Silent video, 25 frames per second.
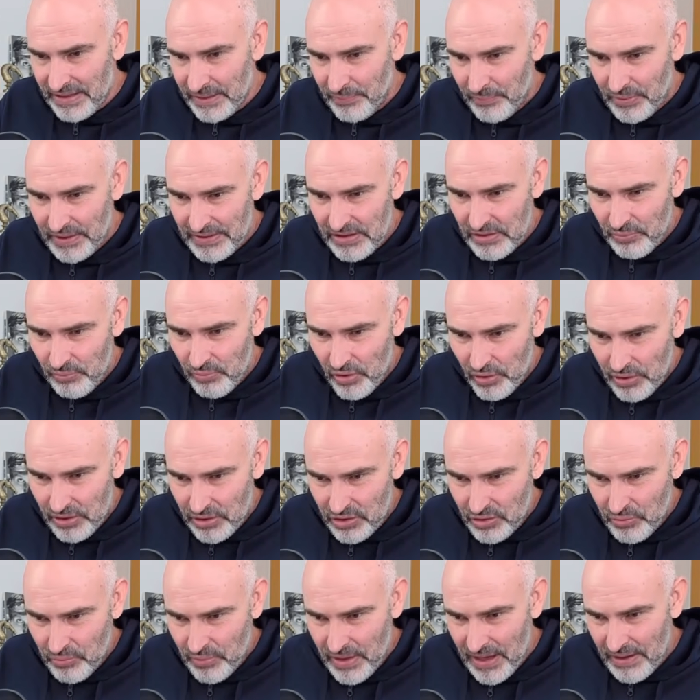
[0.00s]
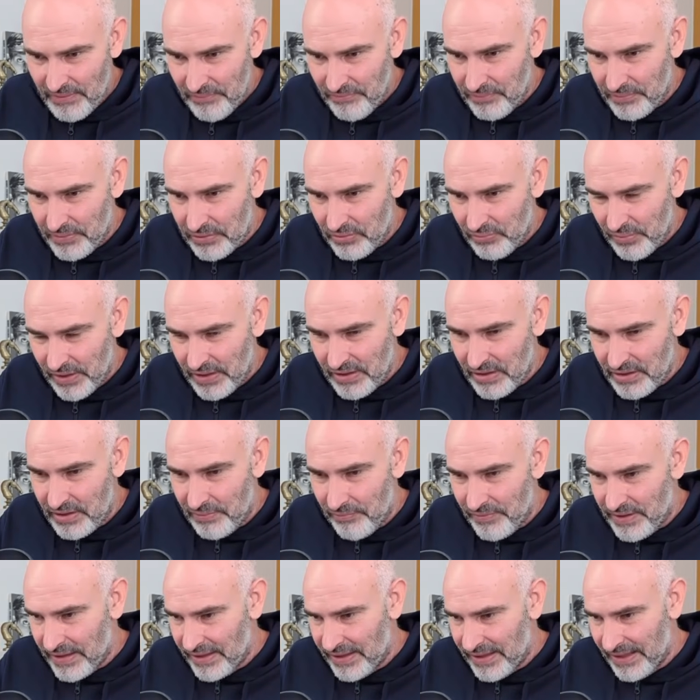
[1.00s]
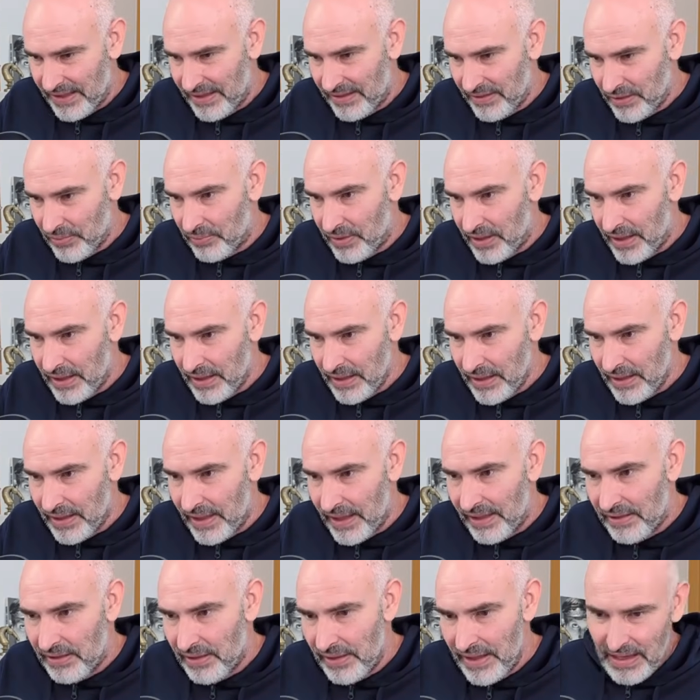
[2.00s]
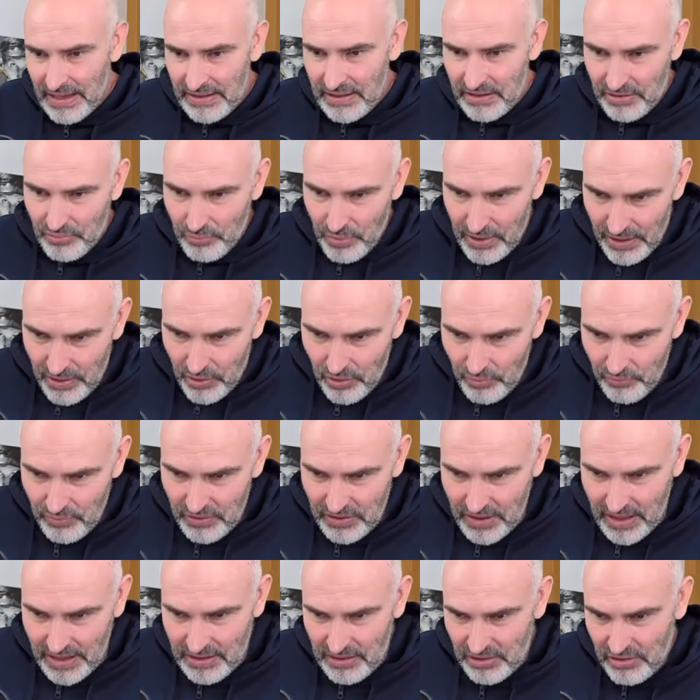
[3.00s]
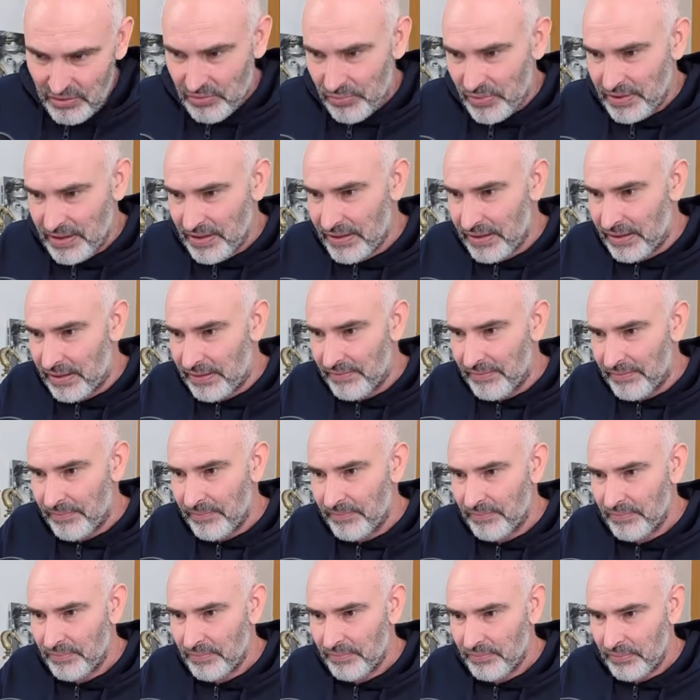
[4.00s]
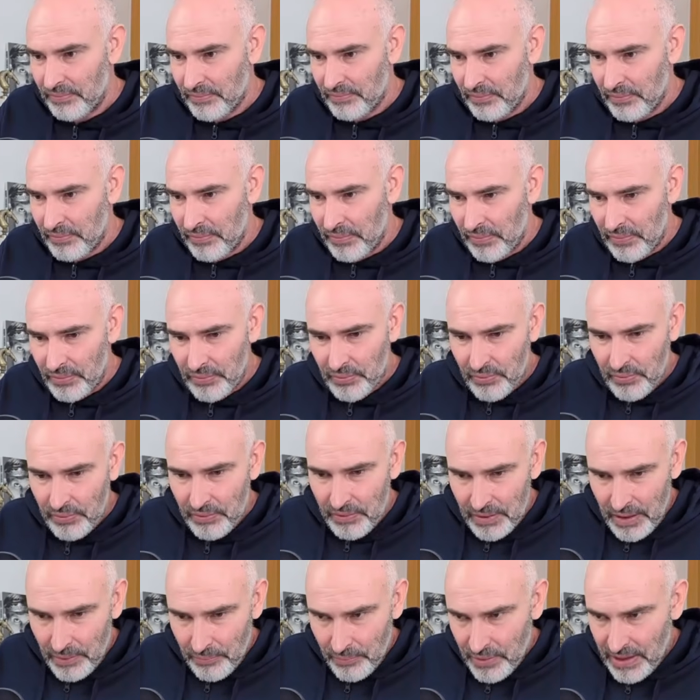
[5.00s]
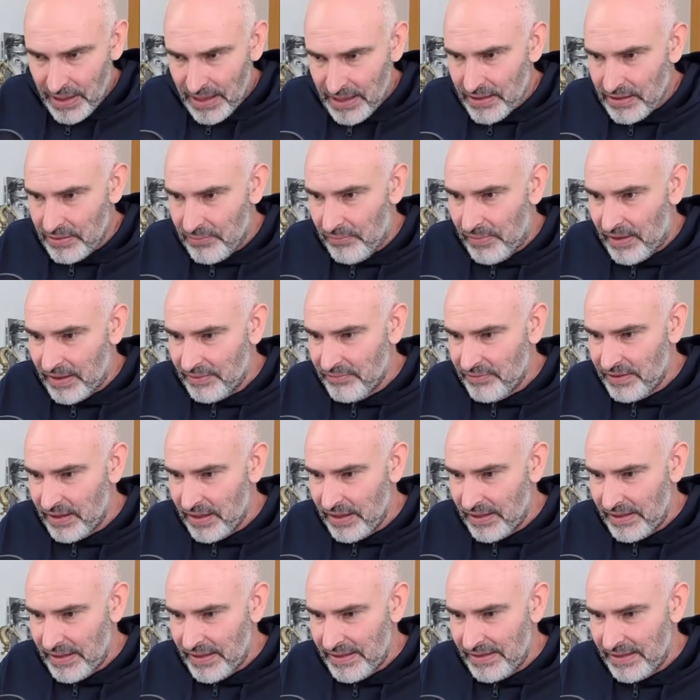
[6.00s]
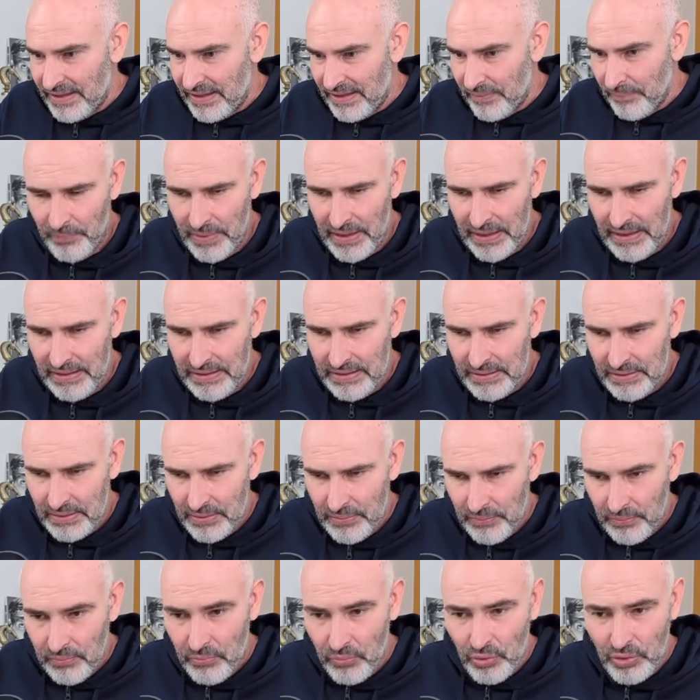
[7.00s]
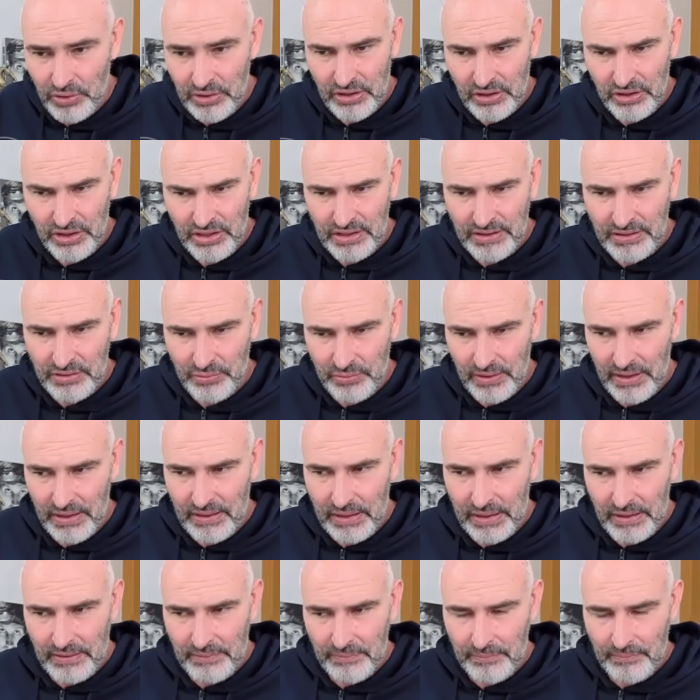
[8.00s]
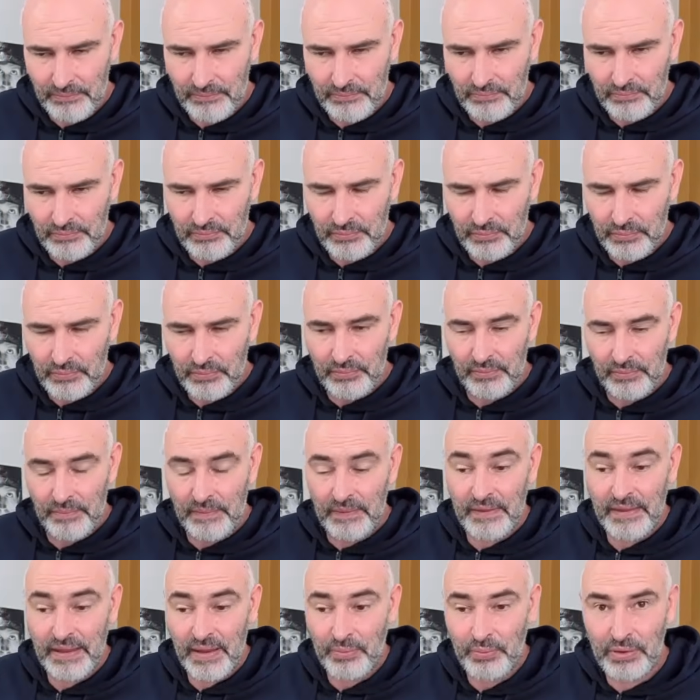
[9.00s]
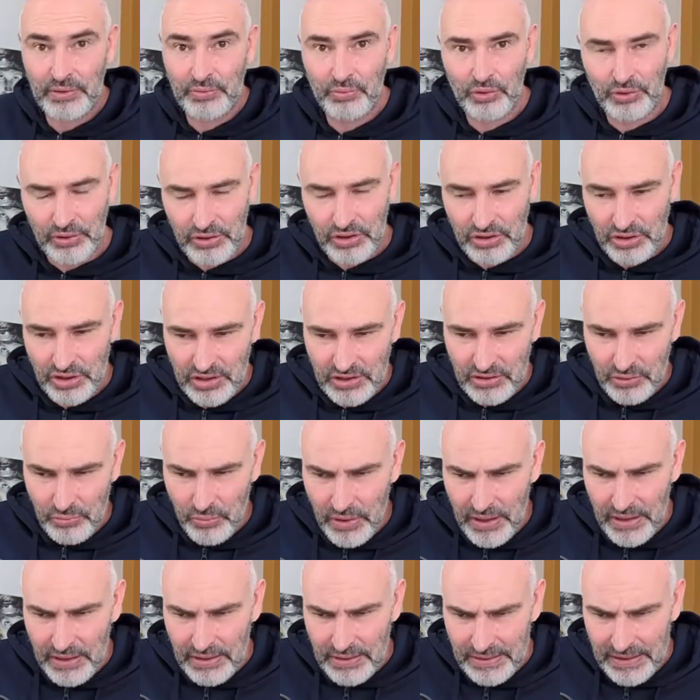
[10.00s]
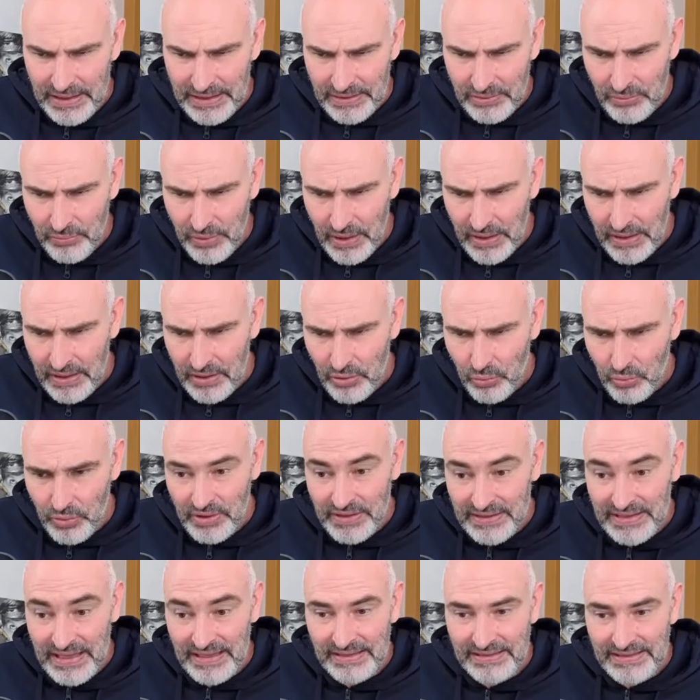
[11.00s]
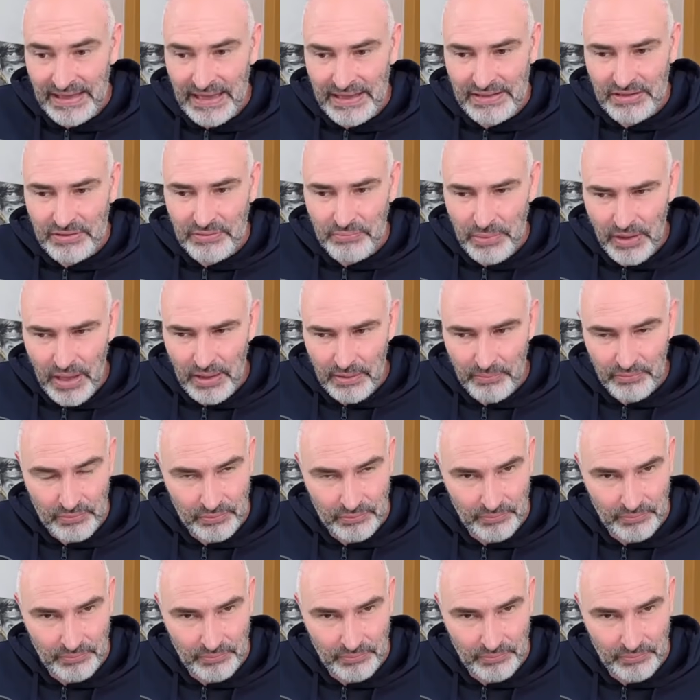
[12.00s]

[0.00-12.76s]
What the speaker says: He brings the rook to f3 to defend e3, and to later swing it over to h3. I play h5 here, and then he plays rook to g3. And with rook to g3, he's threatening queen takes h5.